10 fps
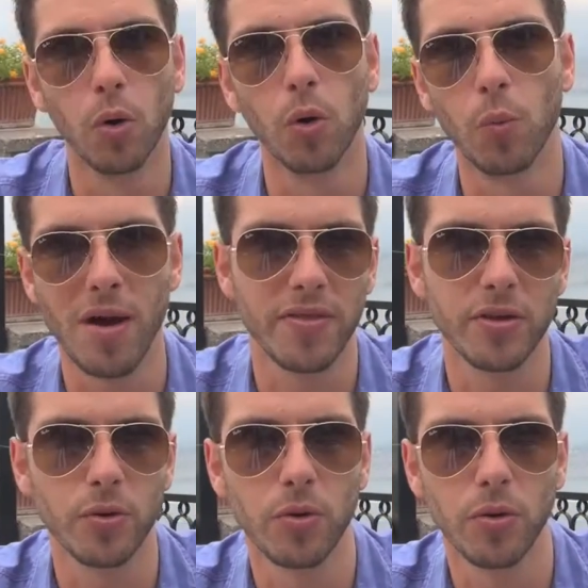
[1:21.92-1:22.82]
or
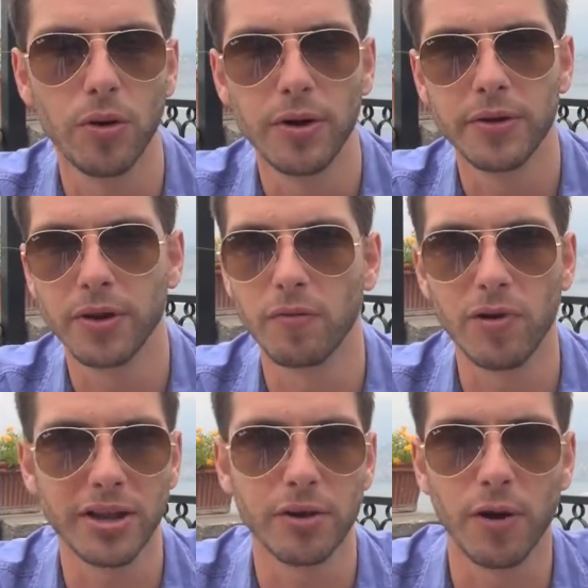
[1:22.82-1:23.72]
whether you're
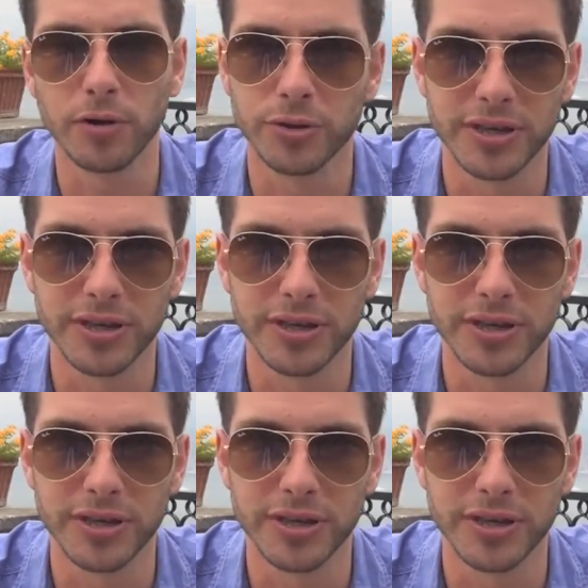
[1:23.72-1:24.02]
running your own